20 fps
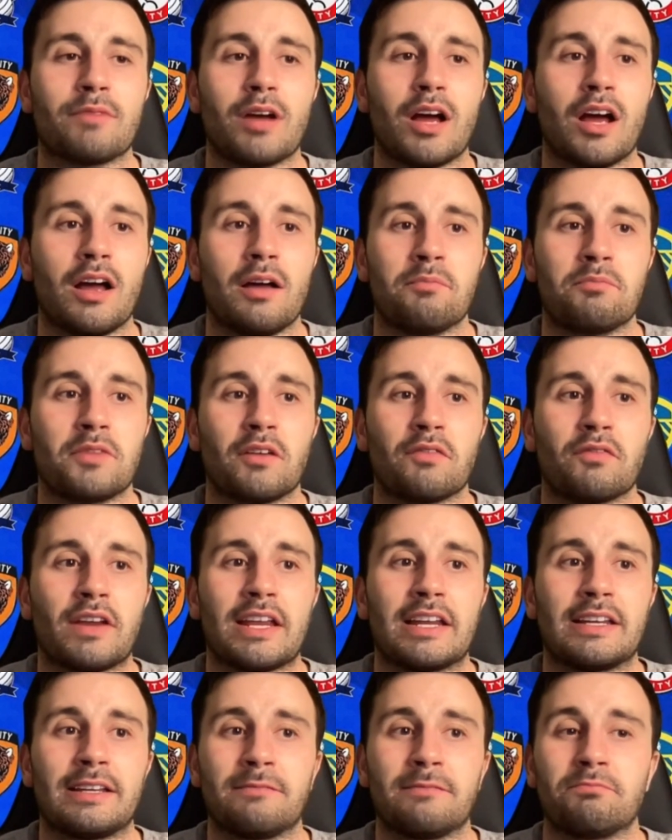They
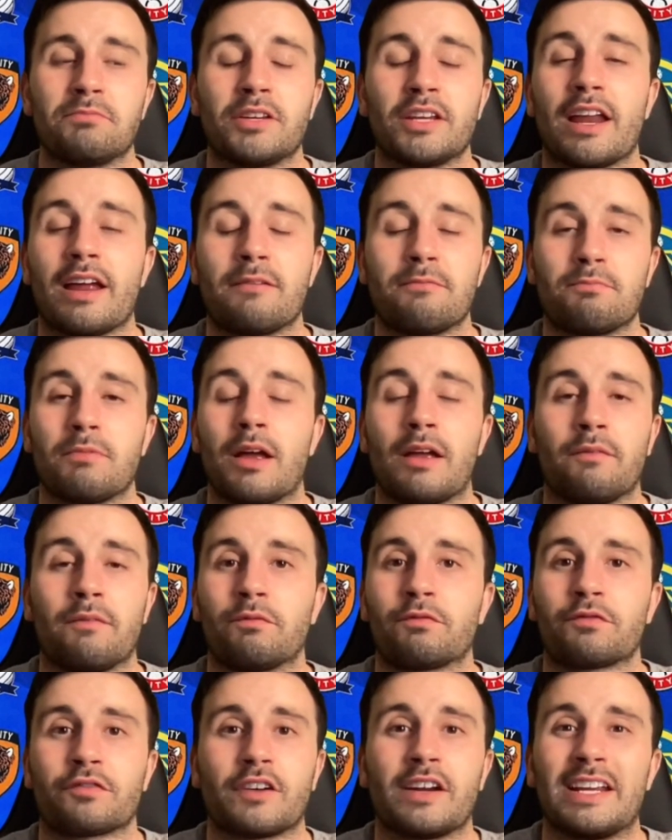really, you know, a
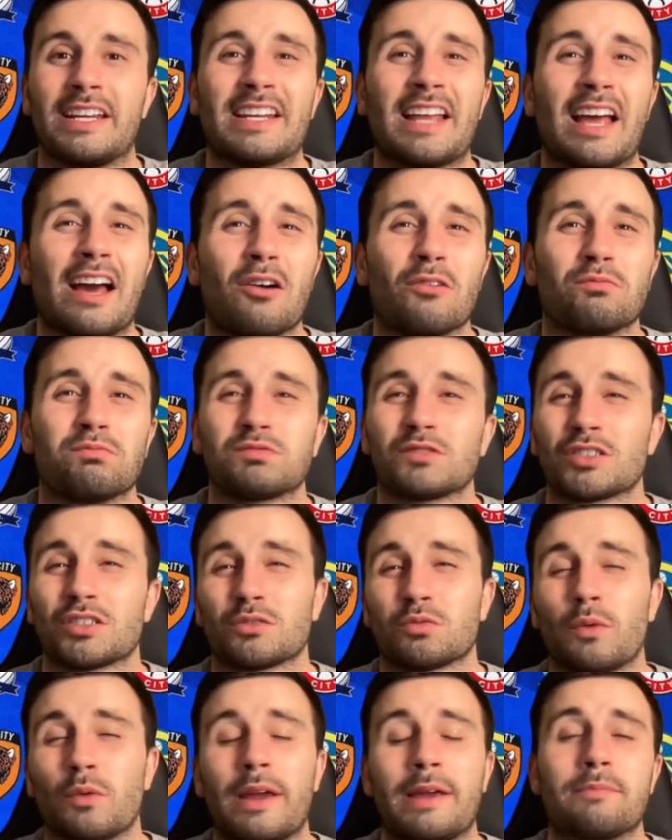3-0
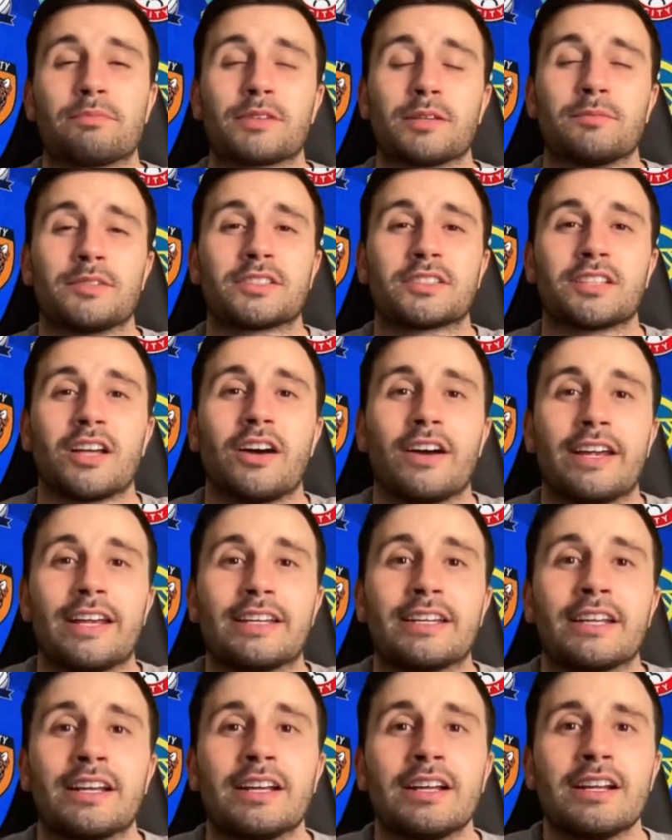sweep them
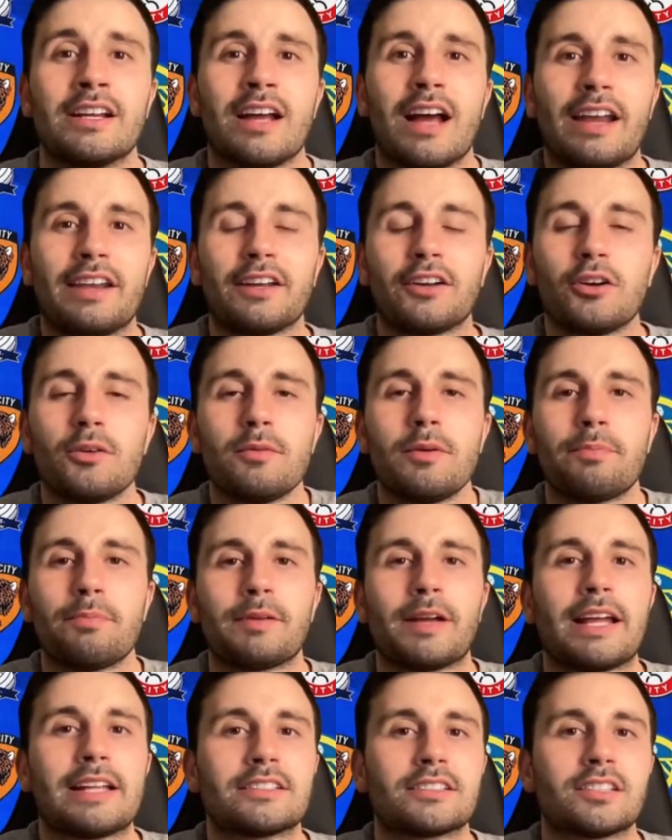aside, and they come up
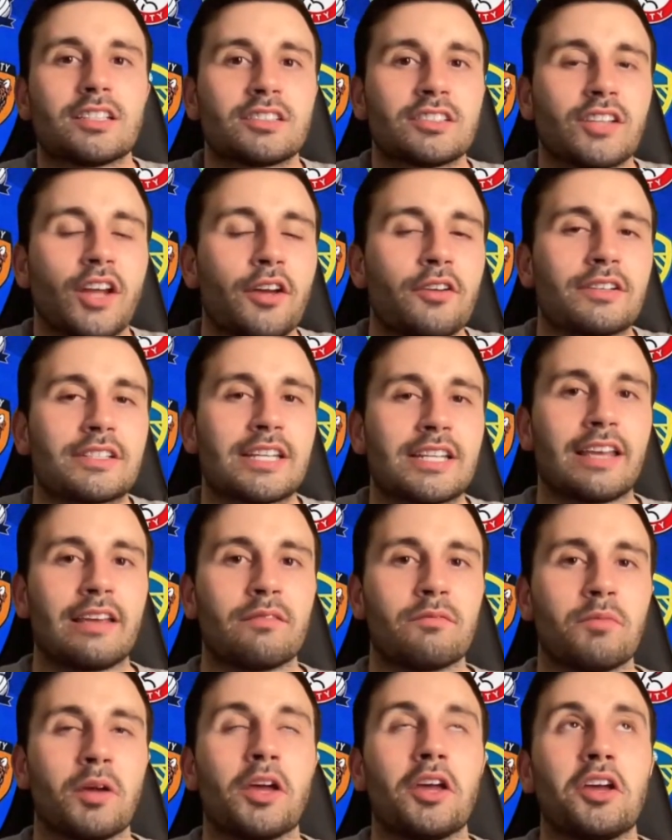against a Stoke
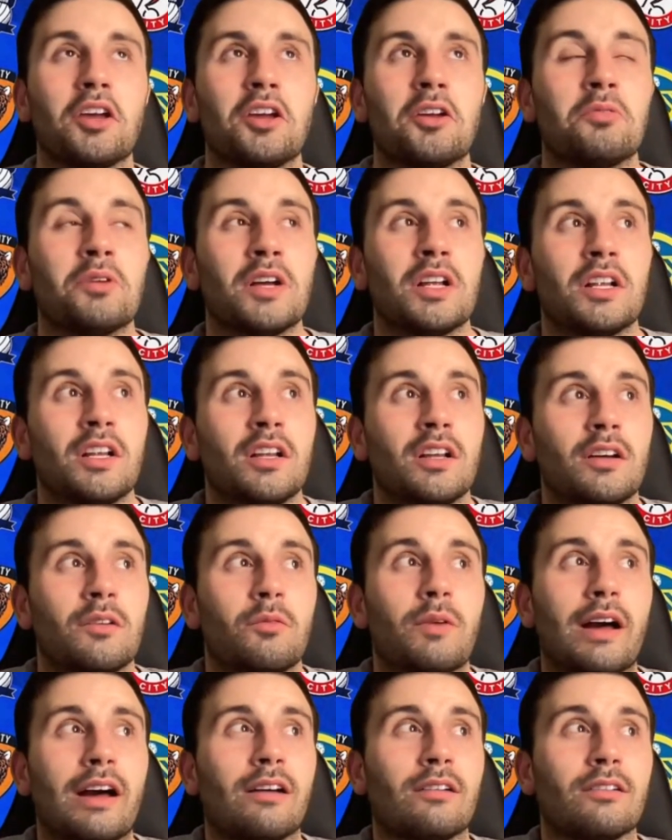team who,
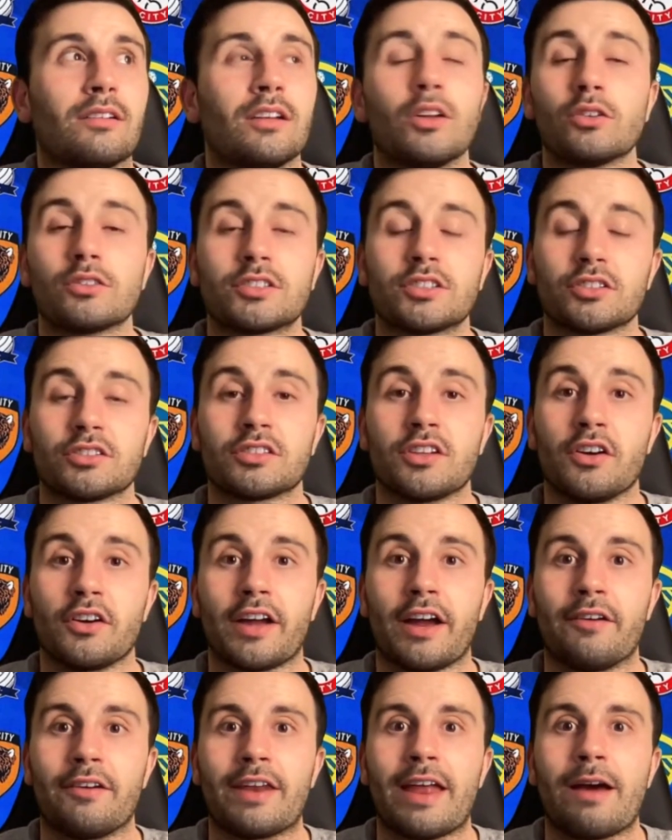well, looks just not
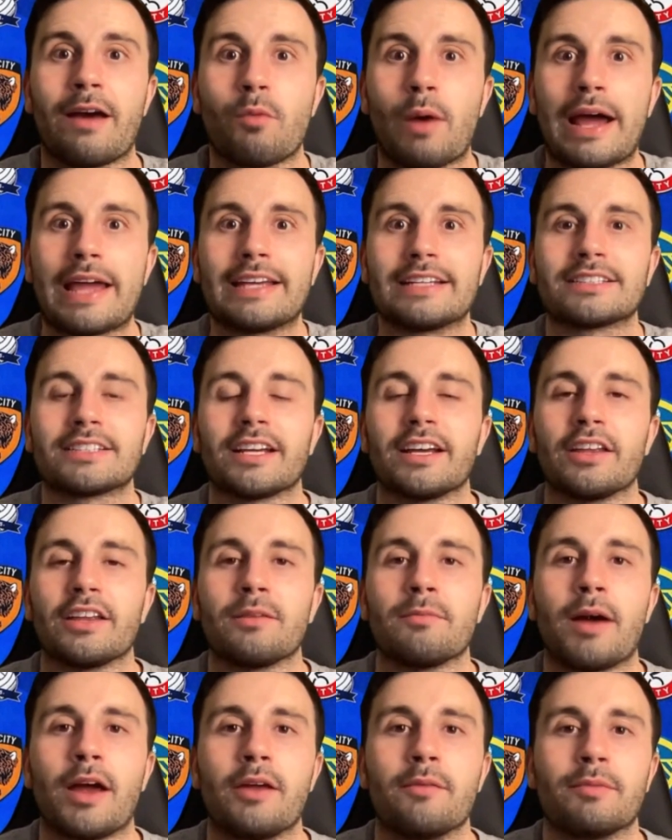going their way, is it, at the
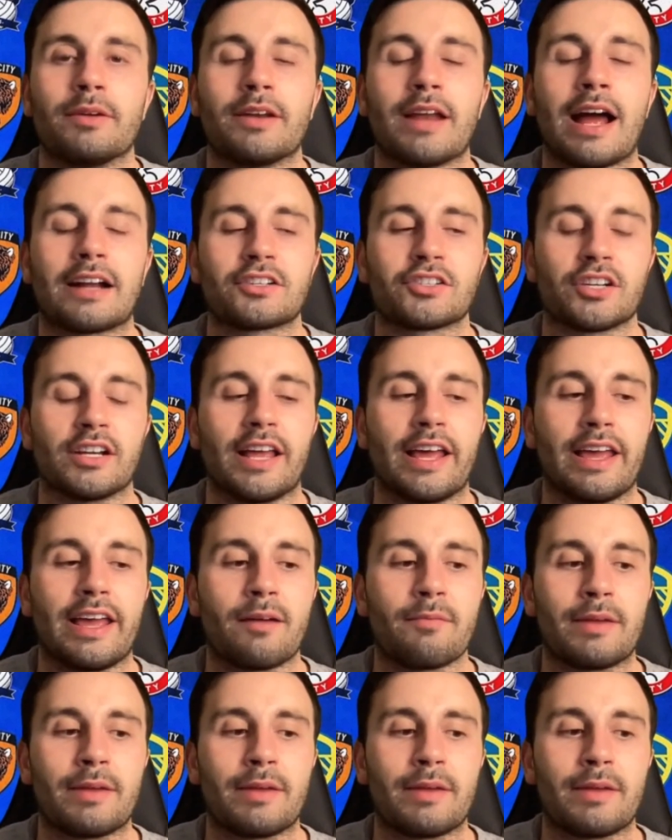moment, actually?